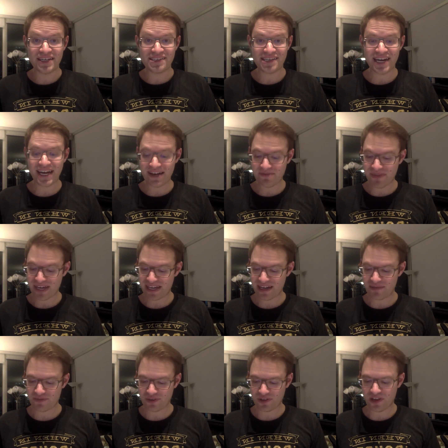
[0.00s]
Tonight I'm making
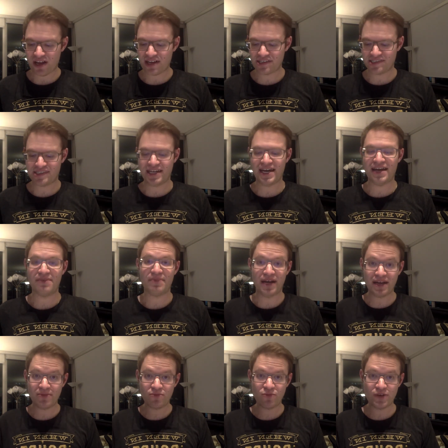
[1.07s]
up for lost time.
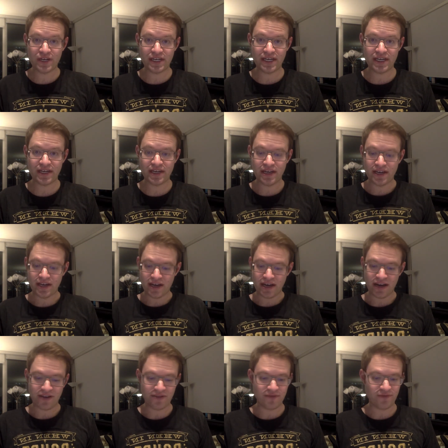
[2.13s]
I'm reading
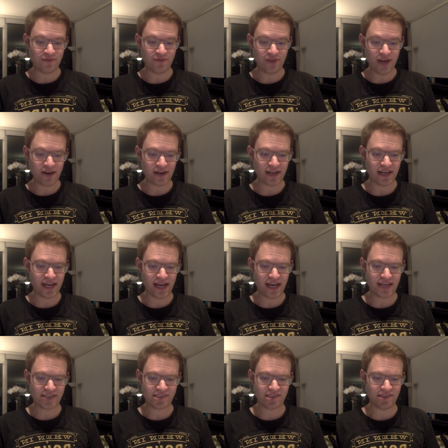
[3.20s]
a very
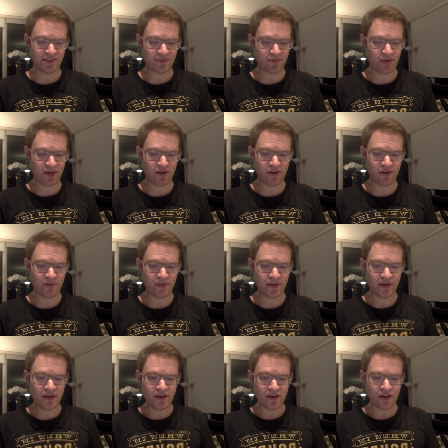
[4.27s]
excellent poem
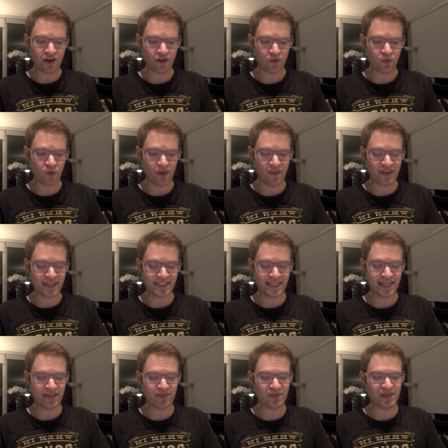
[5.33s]
called When They
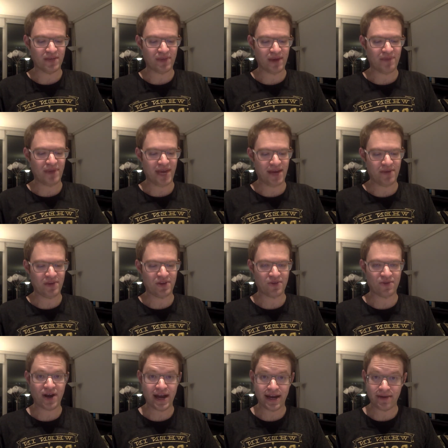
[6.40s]
Tell Me by Pamela
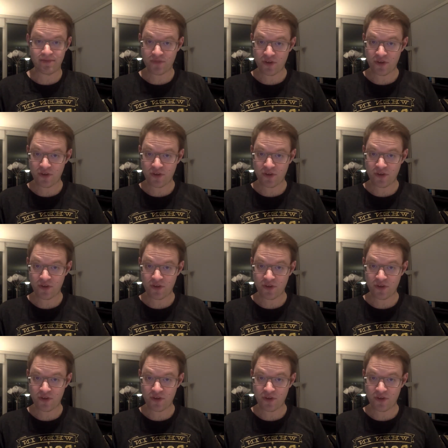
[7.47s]
Wright.